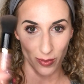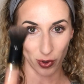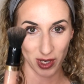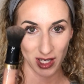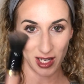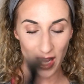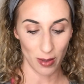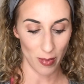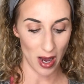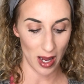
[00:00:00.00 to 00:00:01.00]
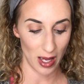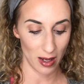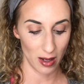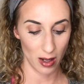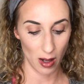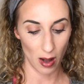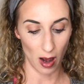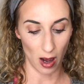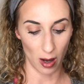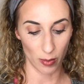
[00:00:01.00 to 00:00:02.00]
I'm going to take my
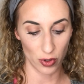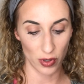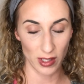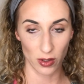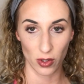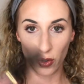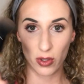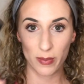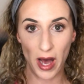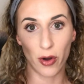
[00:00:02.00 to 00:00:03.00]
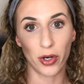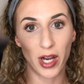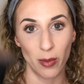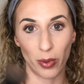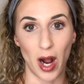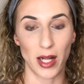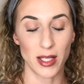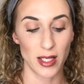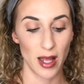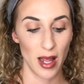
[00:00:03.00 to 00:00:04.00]
translucent loose powder in
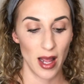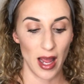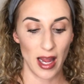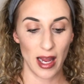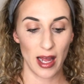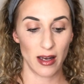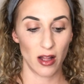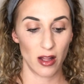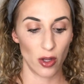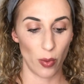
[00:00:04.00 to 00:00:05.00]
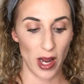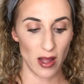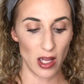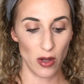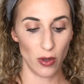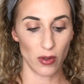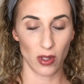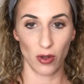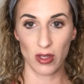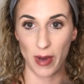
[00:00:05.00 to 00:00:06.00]
bronze, and the way that you use the
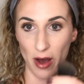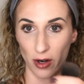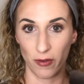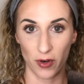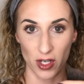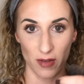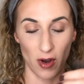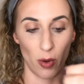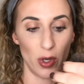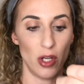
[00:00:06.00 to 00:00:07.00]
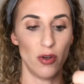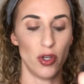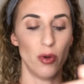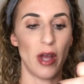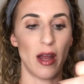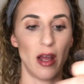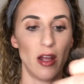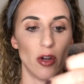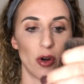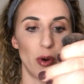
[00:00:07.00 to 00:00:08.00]
loose powder, first of all, when you do get it,
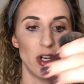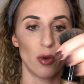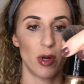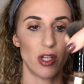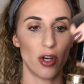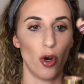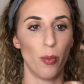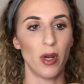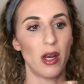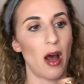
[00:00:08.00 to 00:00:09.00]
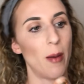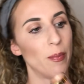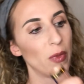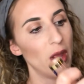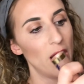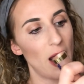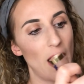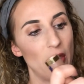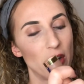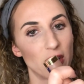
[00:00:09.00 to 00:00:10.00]
you're going to want to open it up,
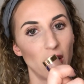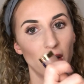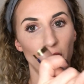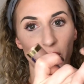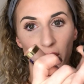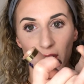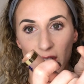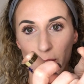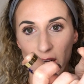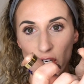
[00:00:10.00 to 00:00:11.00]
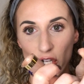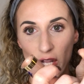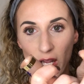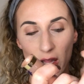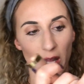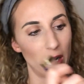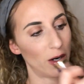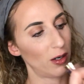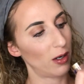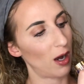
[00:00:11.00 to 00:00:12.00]
and there's a little sponge thing in
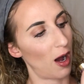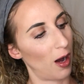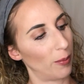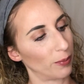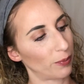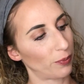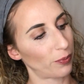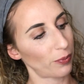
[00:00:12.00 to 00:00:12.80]
there, and